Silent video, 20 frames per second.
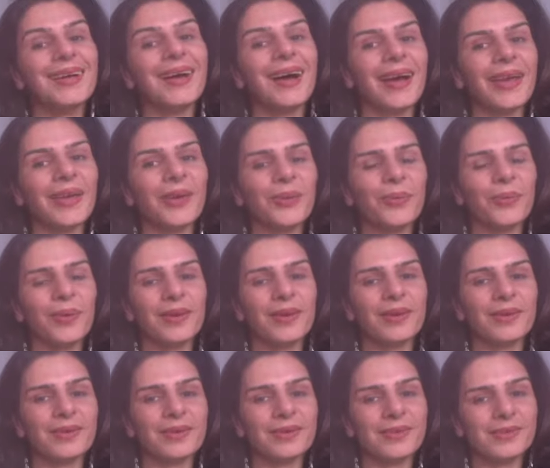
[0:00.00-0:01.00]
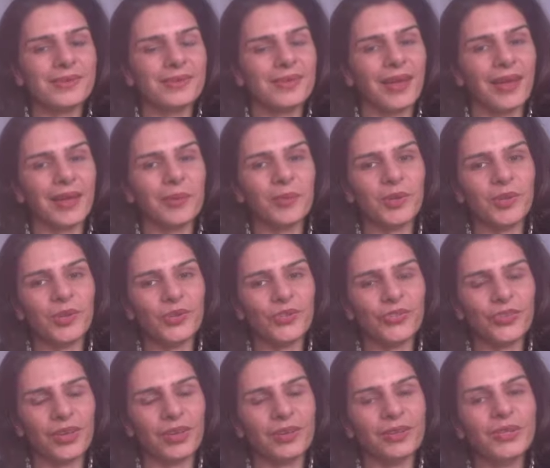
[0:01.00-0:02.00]
Hi Aquarius, I'm
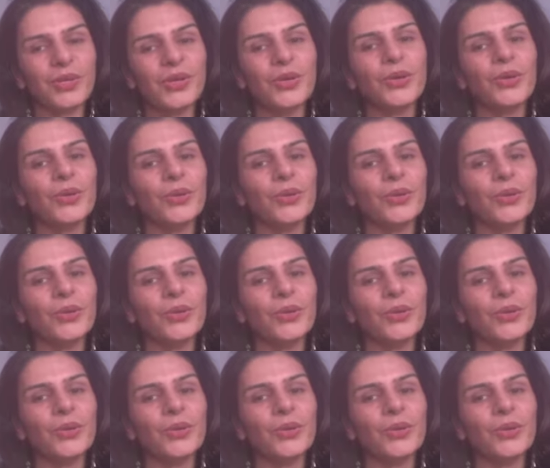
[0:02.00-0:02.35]
Anisha.